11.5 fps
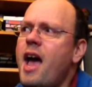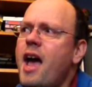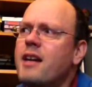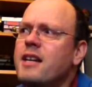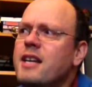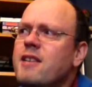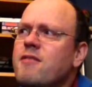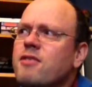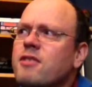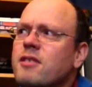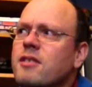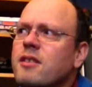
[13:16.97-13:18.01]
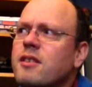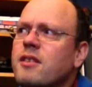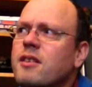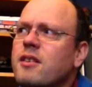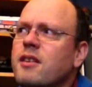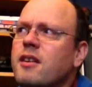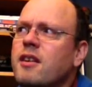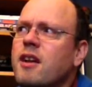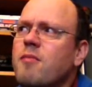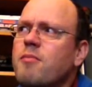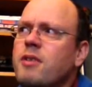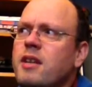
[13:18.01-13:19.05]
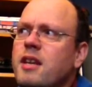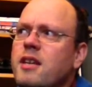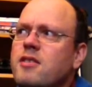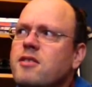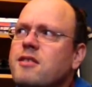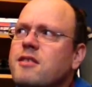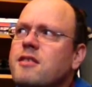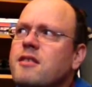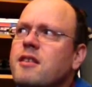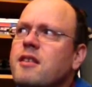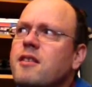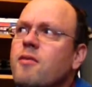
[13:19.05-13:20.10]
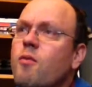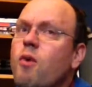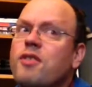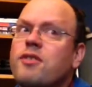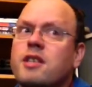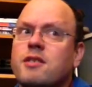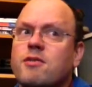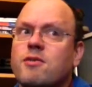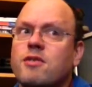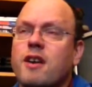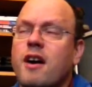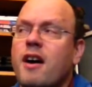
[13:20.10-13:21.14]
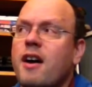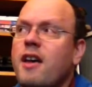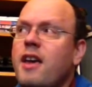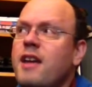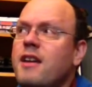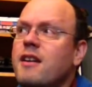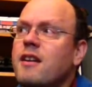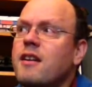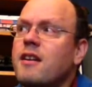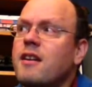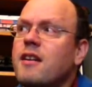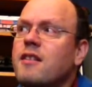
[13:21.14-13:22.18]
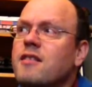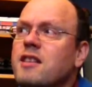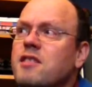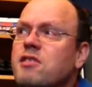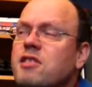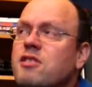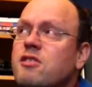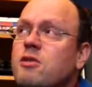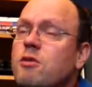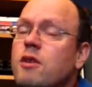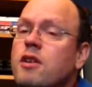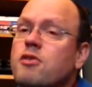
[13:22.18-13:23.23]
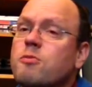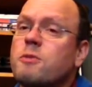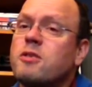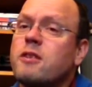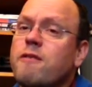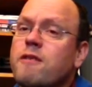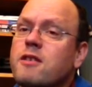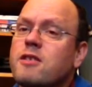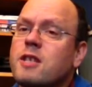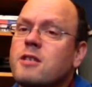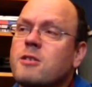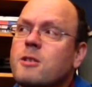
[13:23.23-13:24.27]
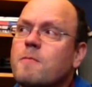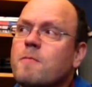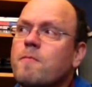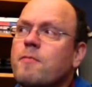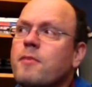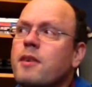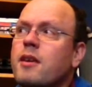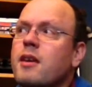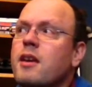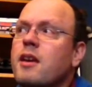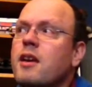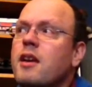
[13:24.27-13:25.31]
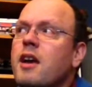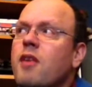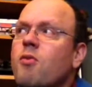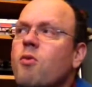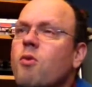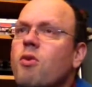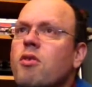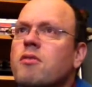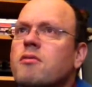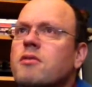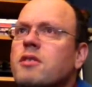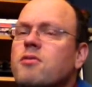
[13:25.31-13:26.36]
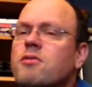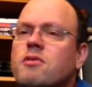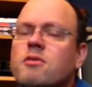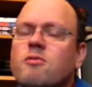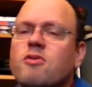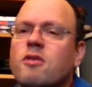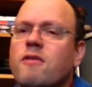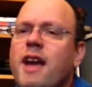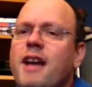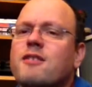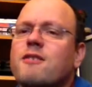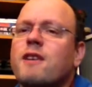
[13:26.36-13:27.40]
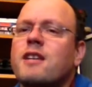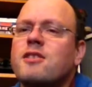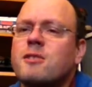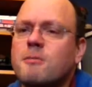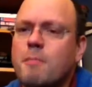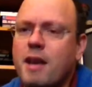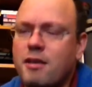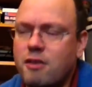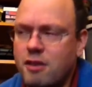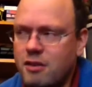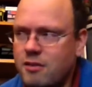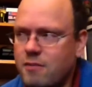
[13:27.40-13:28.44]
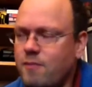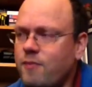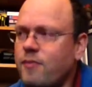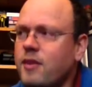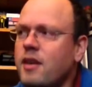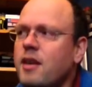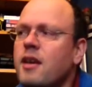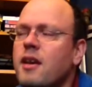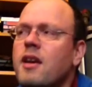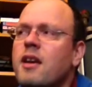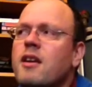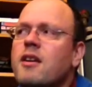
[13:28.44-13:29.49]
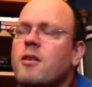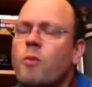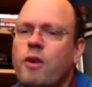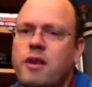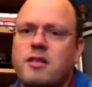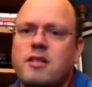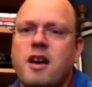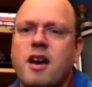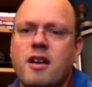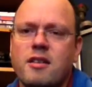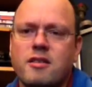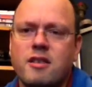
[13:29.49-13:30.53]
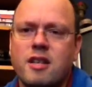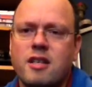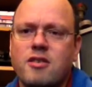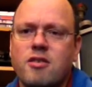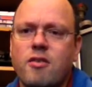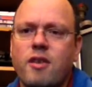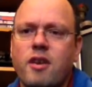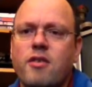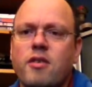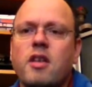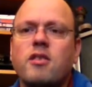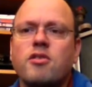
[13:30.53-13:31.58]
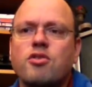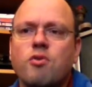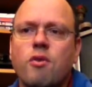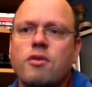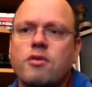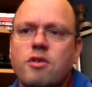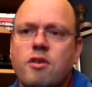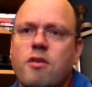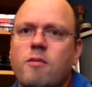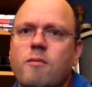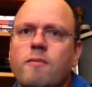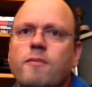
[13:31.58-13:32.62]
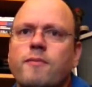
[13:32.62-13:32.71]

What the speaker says: and even companies wanting to tie in disks to a specific system, or using some sort of activation method, what it does is, in the short term,